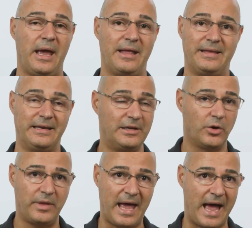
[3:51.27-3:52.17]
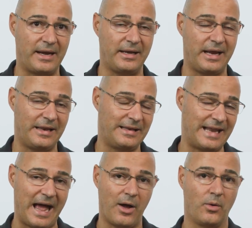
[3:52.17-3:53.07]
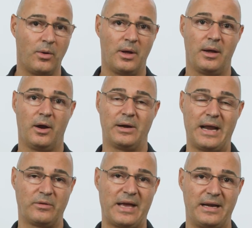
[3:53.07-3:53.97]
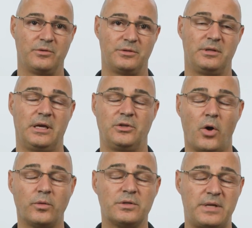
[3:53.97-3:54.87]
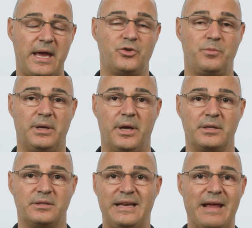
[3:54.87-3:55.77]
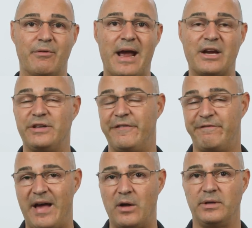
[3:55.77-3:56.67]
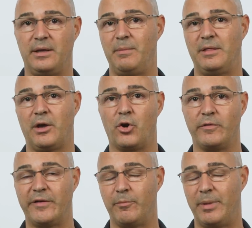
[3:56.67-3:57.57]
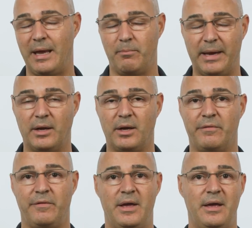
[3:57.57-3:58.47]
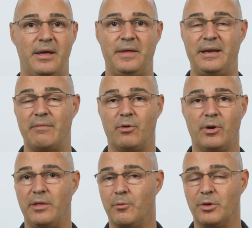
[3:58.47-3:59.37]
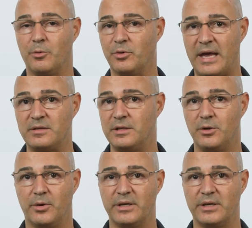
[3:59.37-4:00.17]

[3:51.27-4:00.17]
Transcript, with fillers: didn't know they had it and now are now diagnosed in the adult stage because they never actually found it. I mean, the curve never became big enough. They never either were tested or